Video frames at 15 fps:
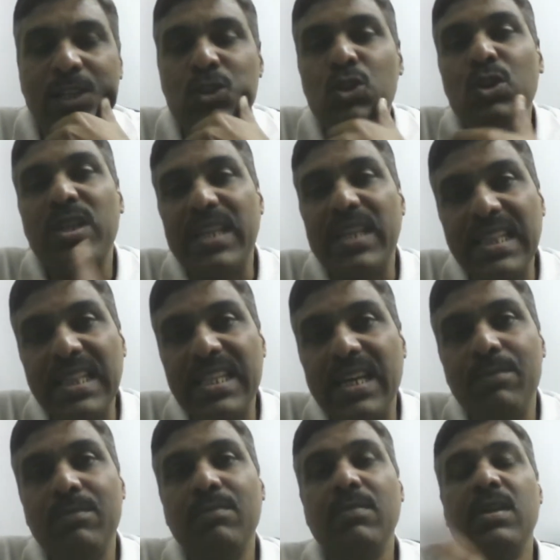So you tell
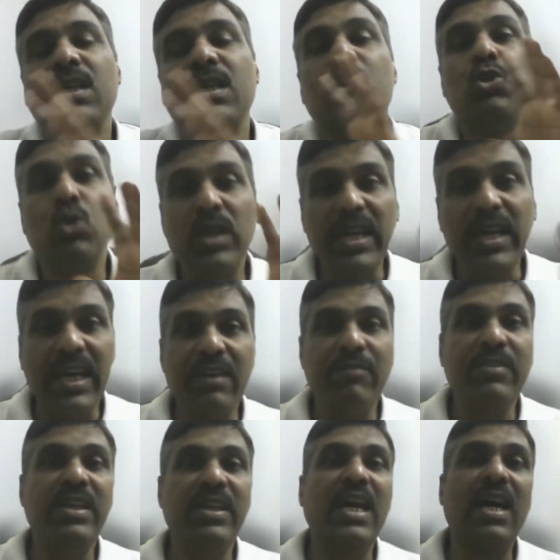them, today
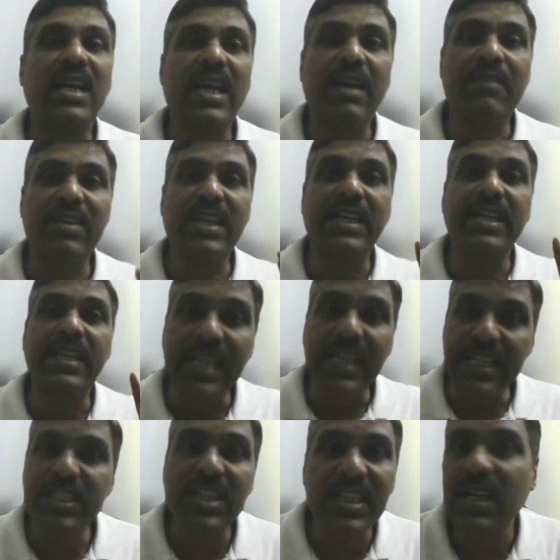we are having
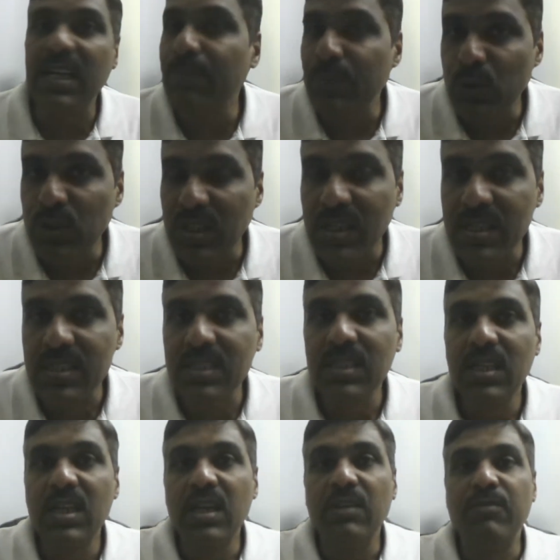intelligent computers
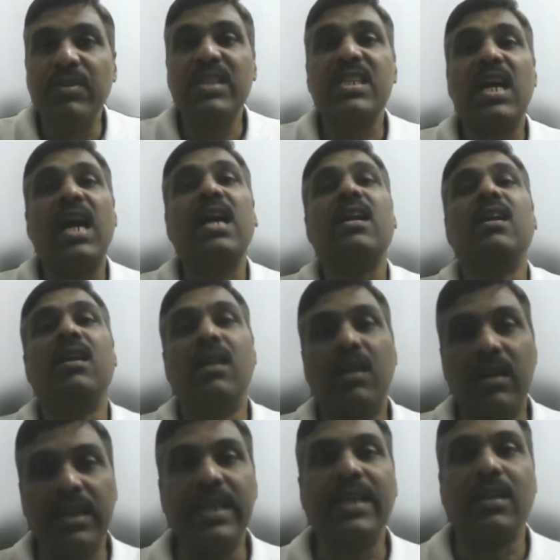which are
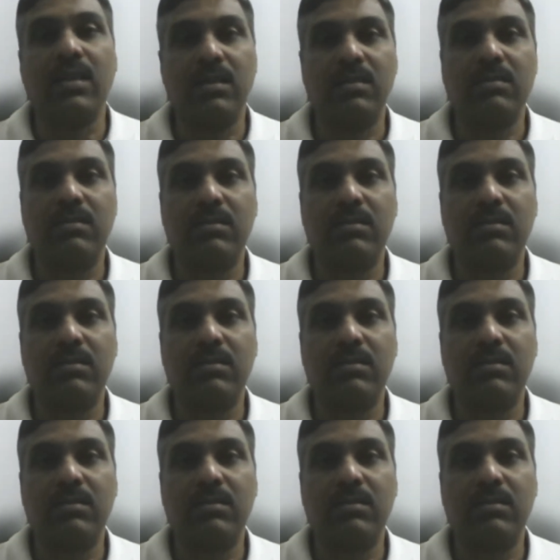learning,